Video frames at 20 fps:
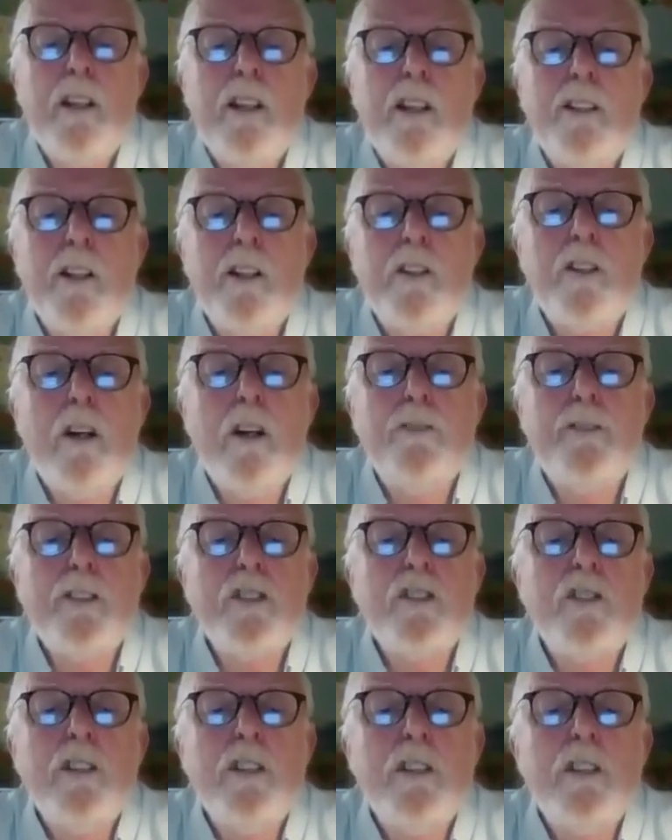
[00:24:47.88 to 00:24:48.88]
the
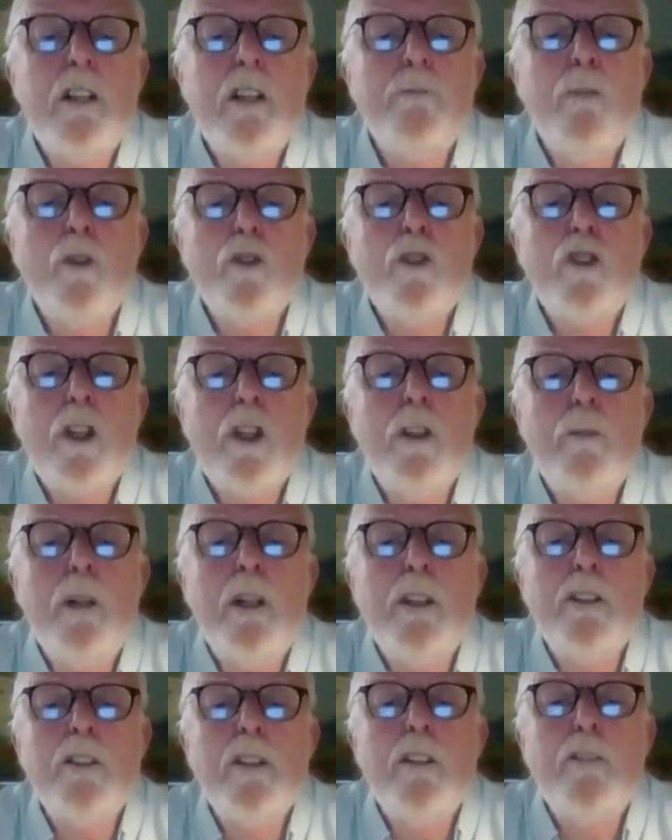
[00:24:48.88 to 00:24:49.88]
toughest and most
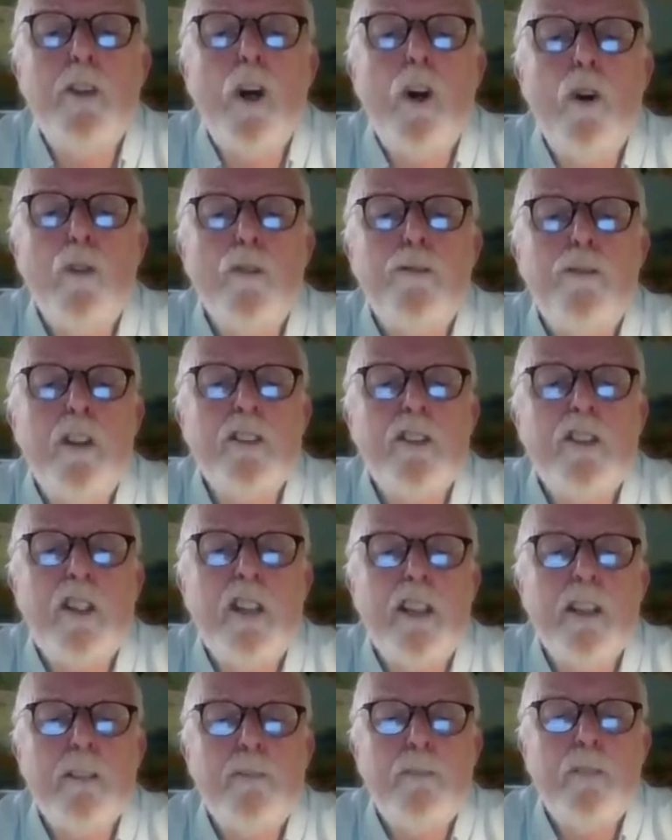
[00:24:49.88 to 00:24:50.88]
turbulent of the whole
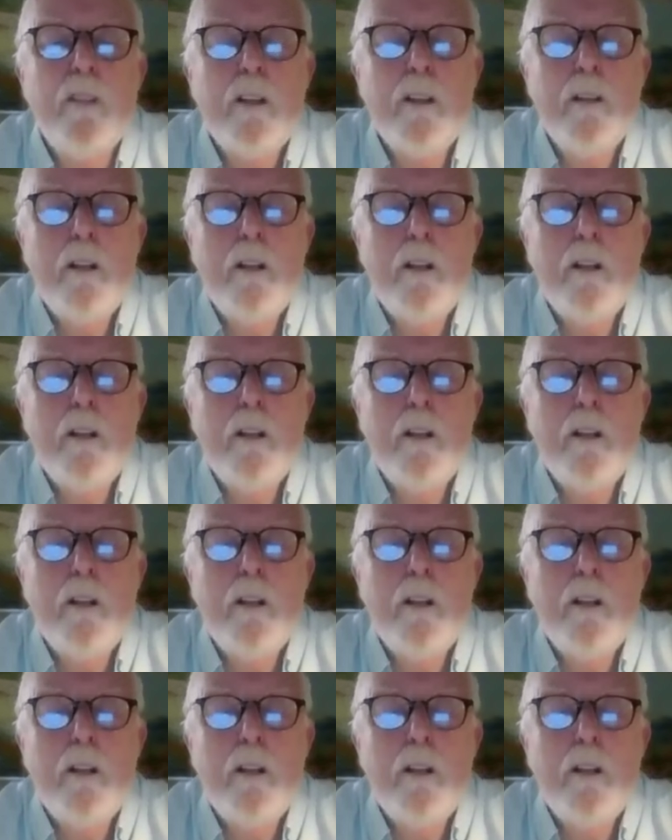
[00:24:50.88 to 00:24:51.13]
frontier.